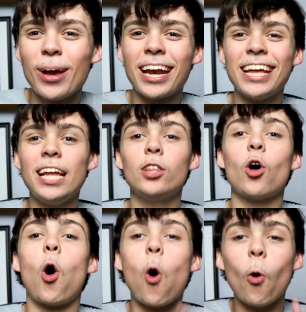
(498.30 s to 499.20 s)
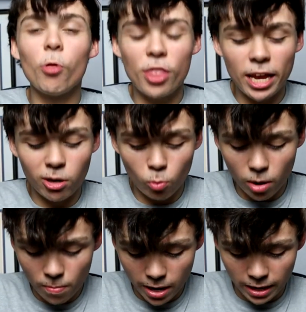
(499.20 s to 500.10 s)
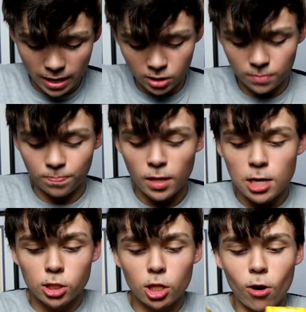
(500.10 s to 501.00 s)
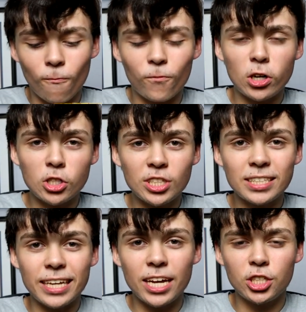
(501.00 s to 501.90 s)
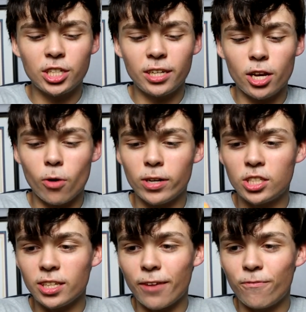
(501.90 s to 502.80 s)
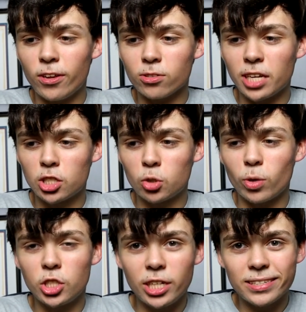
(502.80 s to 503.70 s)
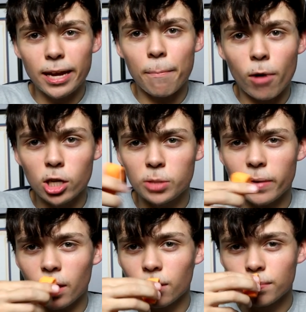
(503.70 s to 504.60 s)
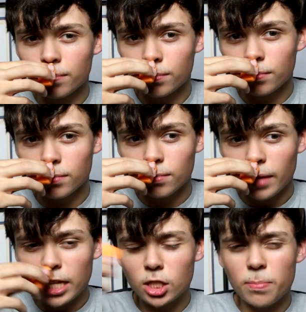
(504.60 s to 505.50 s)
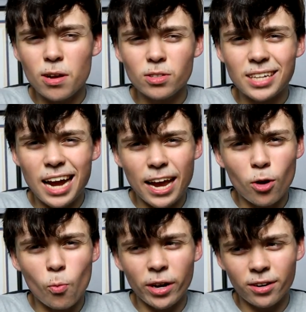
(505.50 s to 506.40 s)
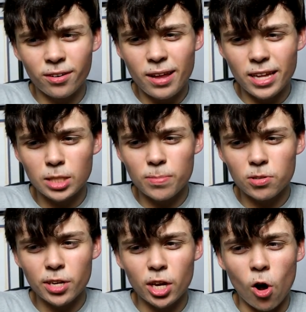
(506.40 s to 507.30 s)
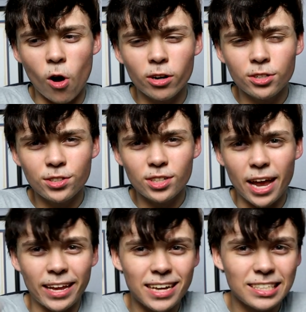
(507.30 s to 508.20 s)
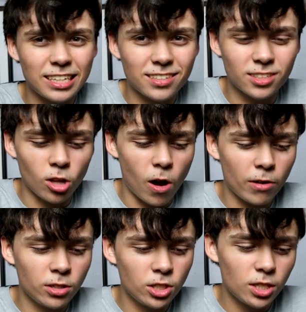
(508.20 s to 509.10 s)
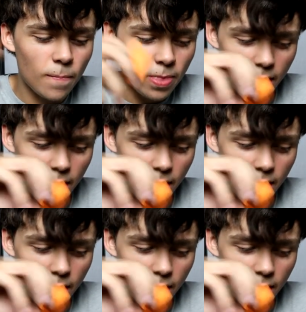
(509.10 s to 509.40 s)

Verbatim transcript: we gotta eat the whole thing in one bite, guys. So, first intention, you know, it just, it feels like squishy, it's like a marshmallow. It smells kind of weird. It smells like an orange, I guess, because it's orange.